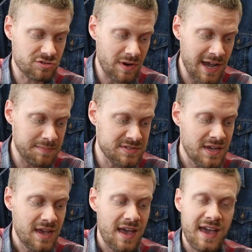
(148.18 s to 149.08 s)
scraps
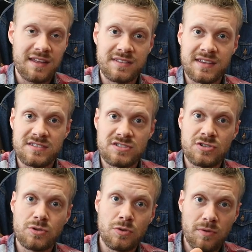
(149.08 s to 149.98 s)
and things
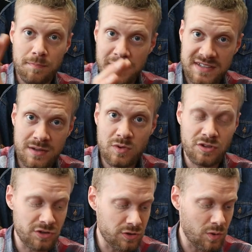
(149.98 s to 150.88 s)
to mix it
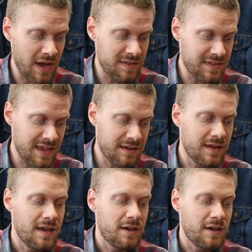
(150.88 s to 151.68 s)
with glue and then